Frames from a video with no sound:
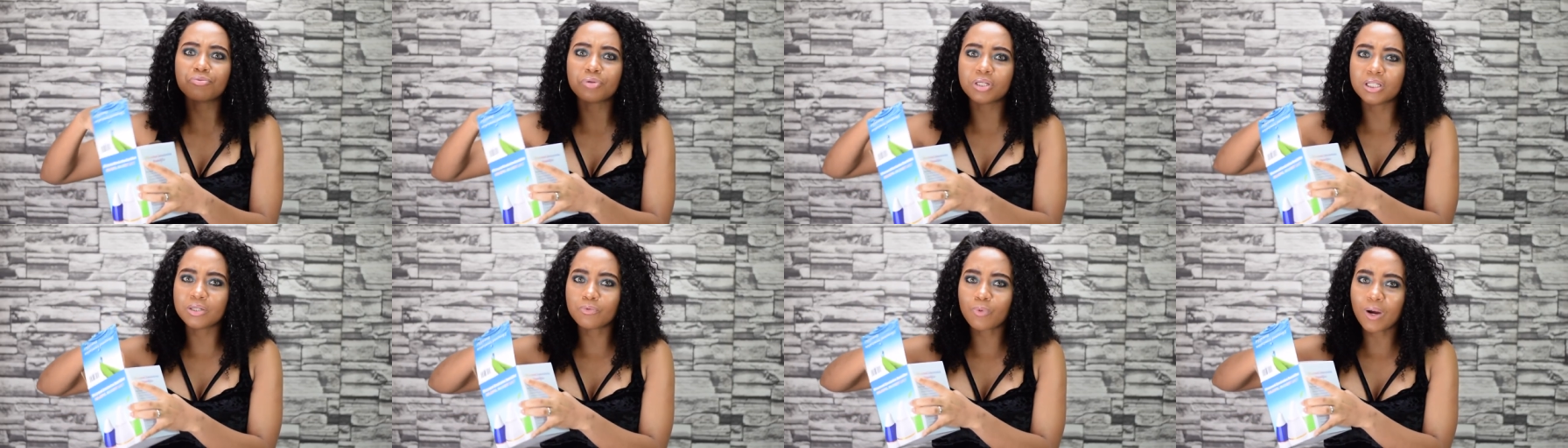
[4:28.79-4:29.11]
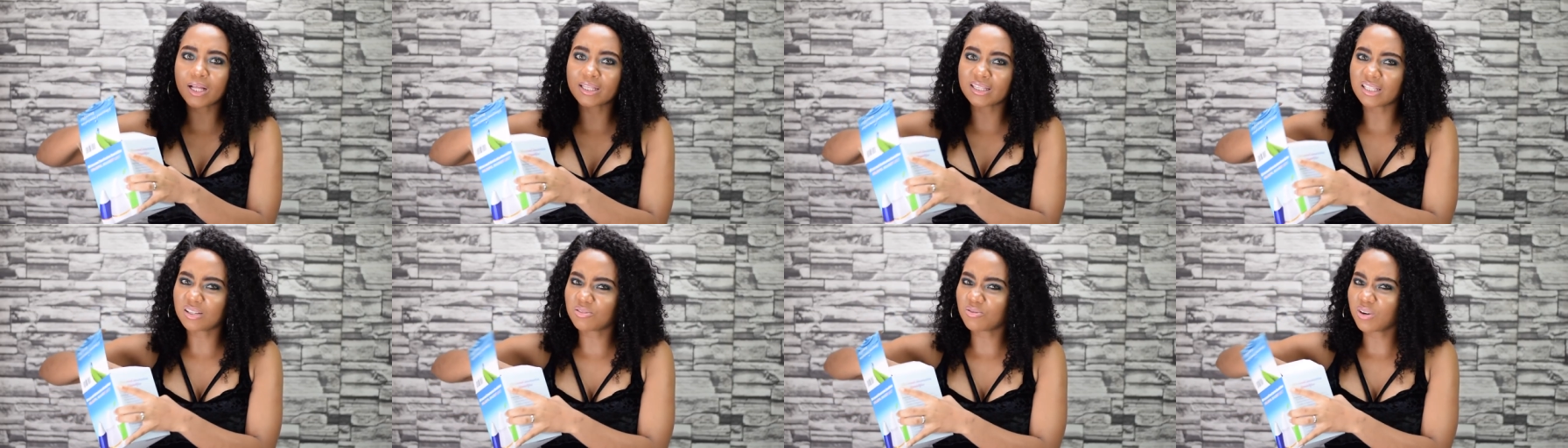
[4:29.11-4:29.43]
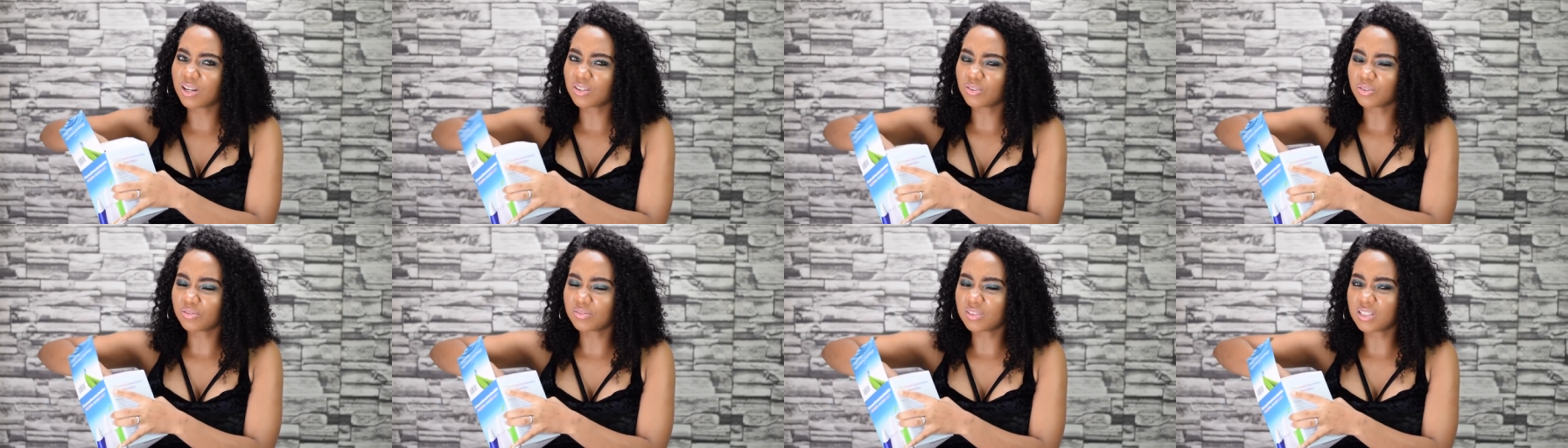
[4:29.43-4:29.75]
really wanted
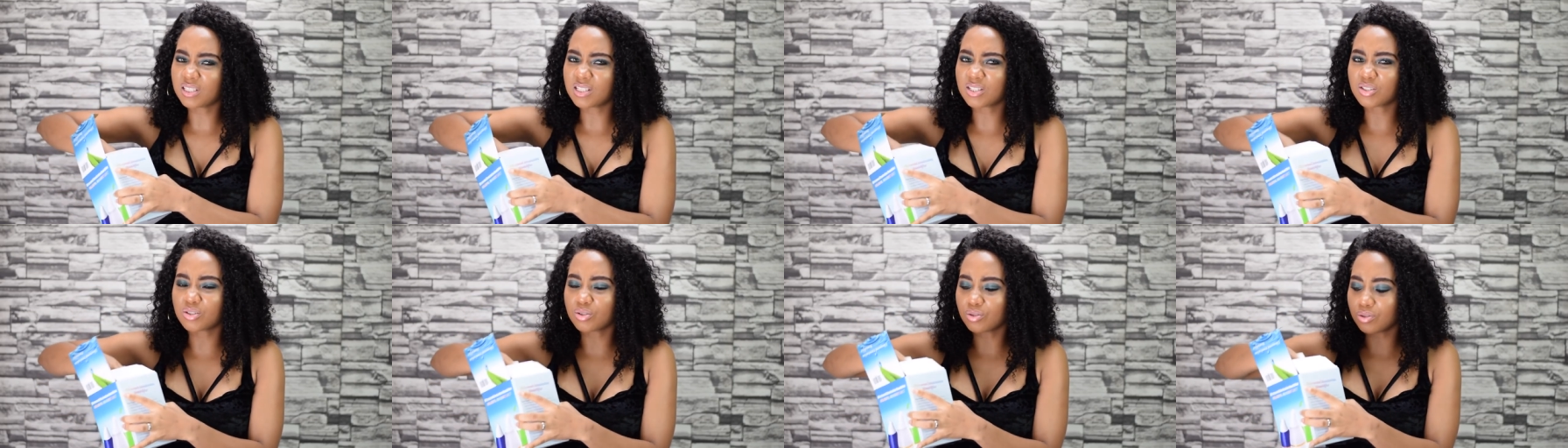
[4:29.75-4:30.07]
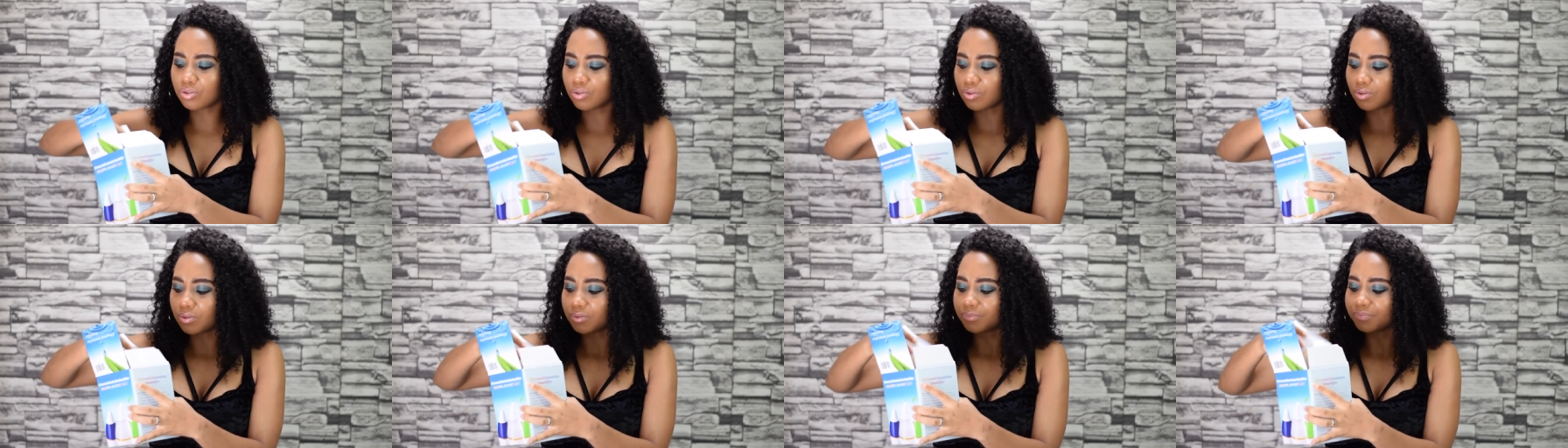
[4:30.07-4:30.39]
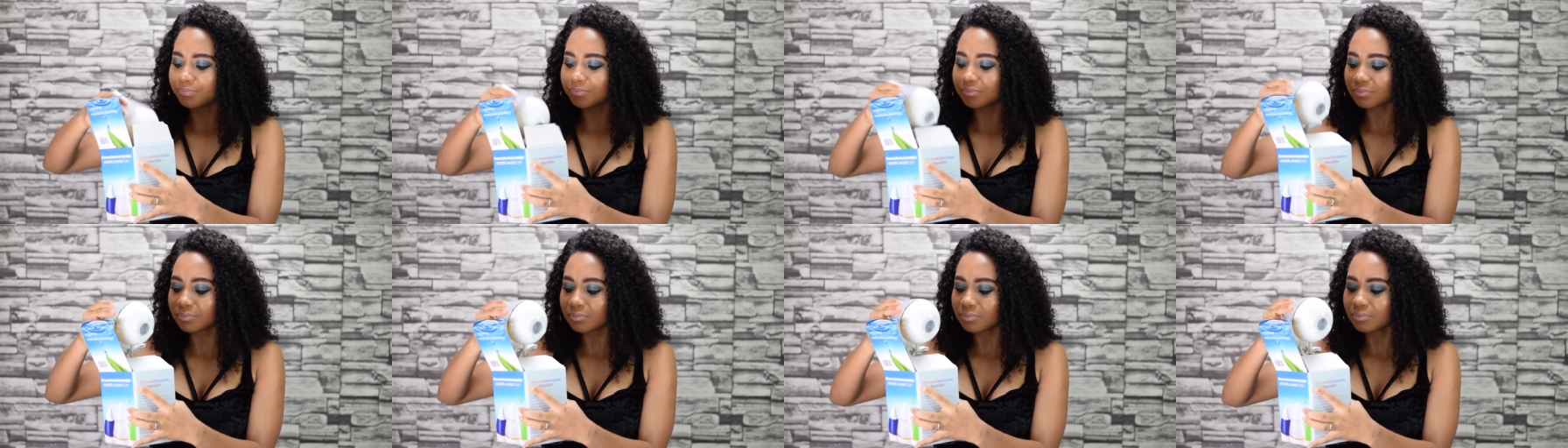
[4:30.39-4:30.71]
one of these, you
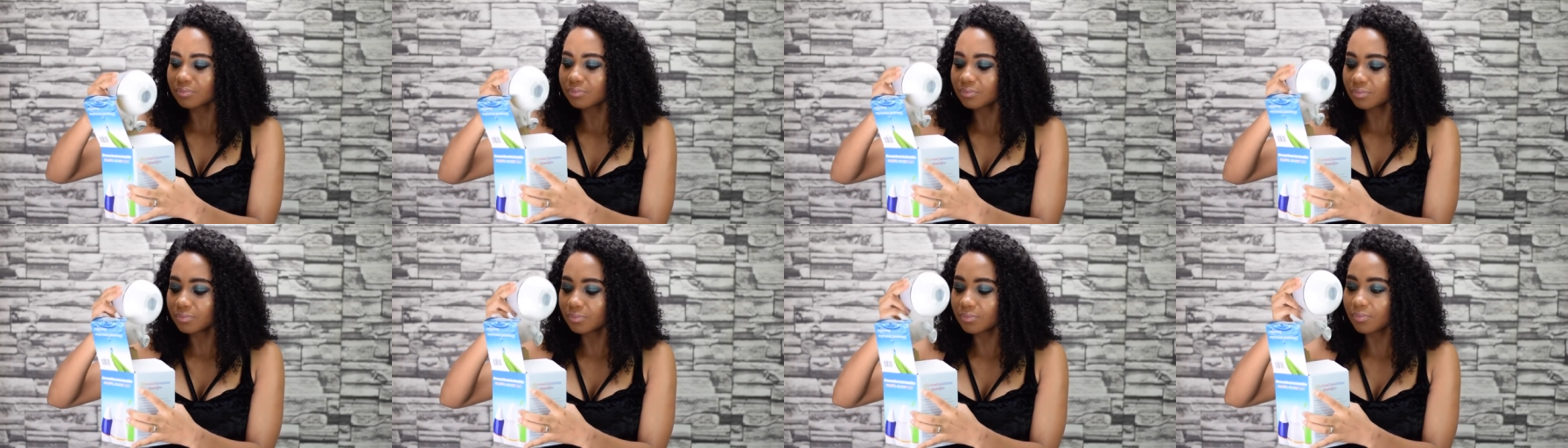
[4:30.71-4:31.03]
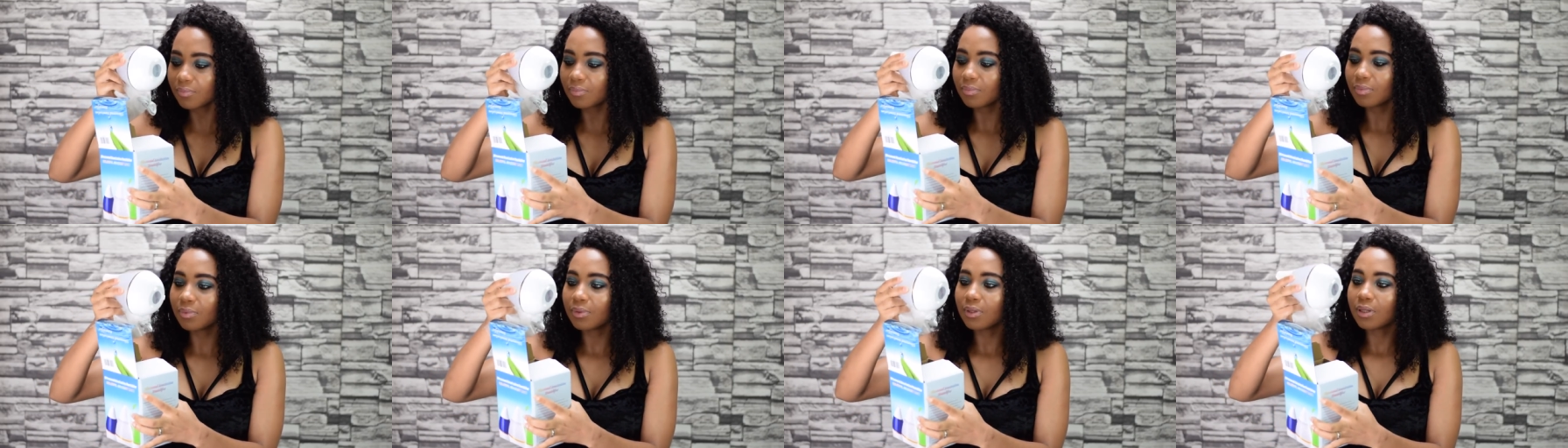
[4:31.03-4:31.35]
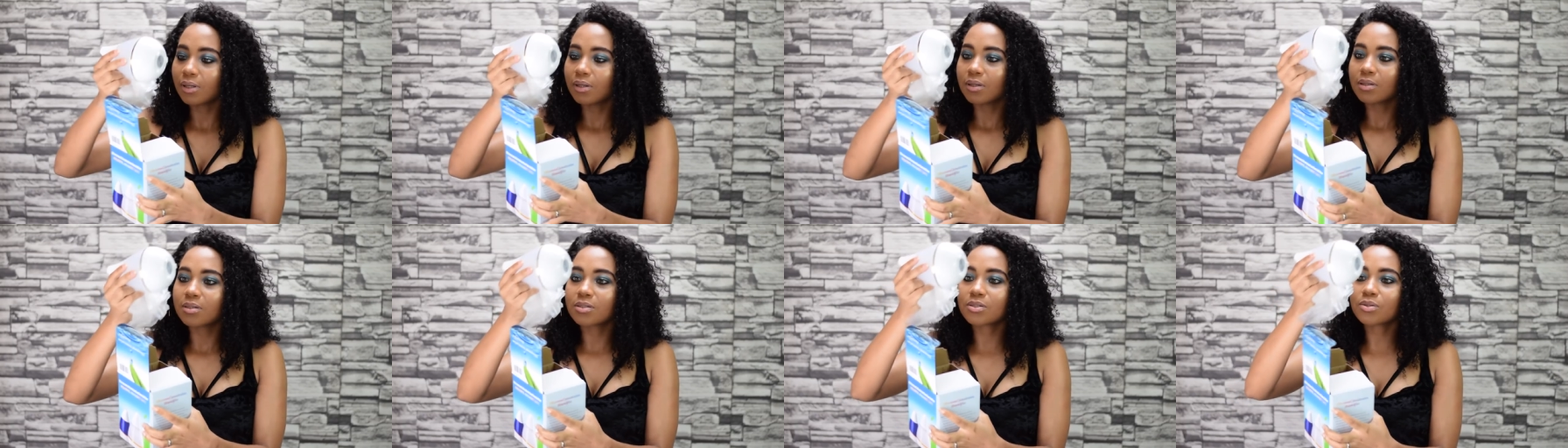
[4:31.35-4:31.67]
know.
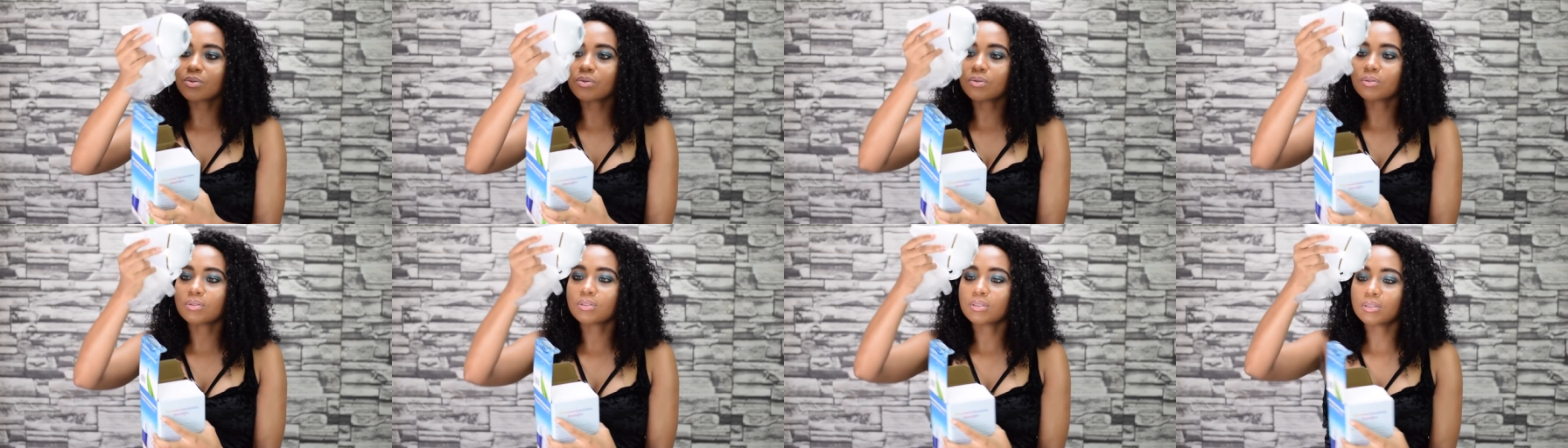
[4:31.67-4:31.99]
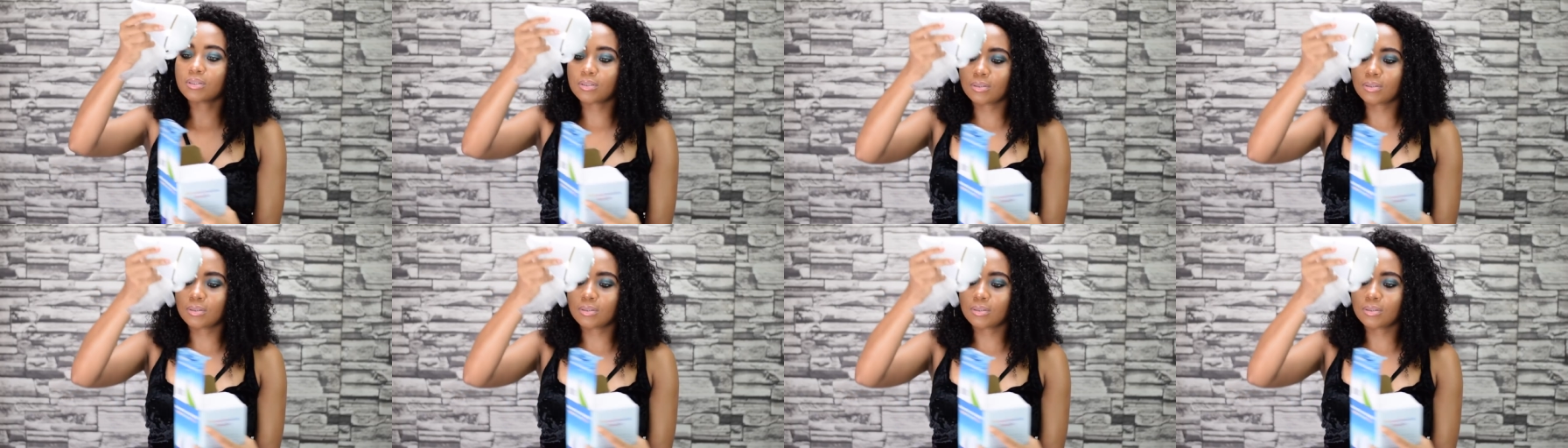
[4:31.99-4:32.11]
So